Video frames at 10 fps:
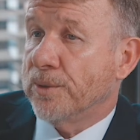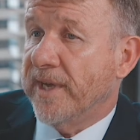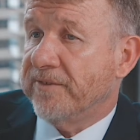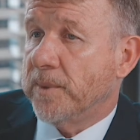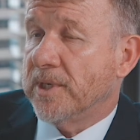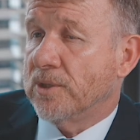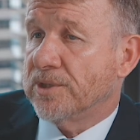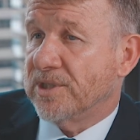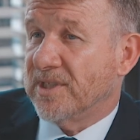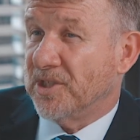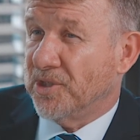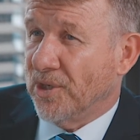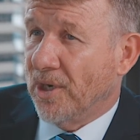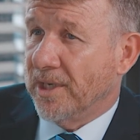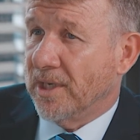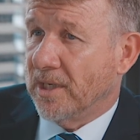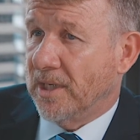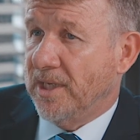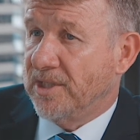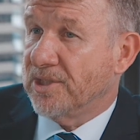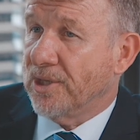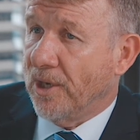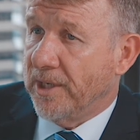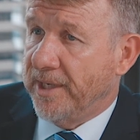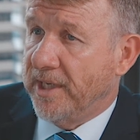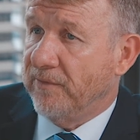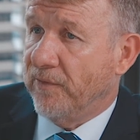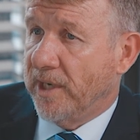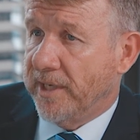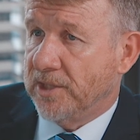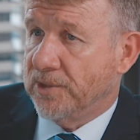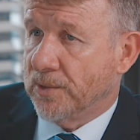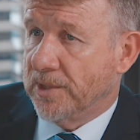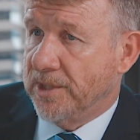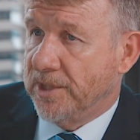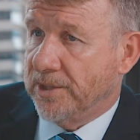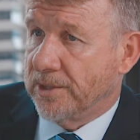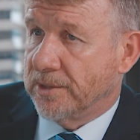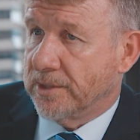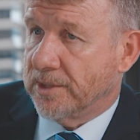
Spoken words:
we have to be conscious that China is tightening financial conditions.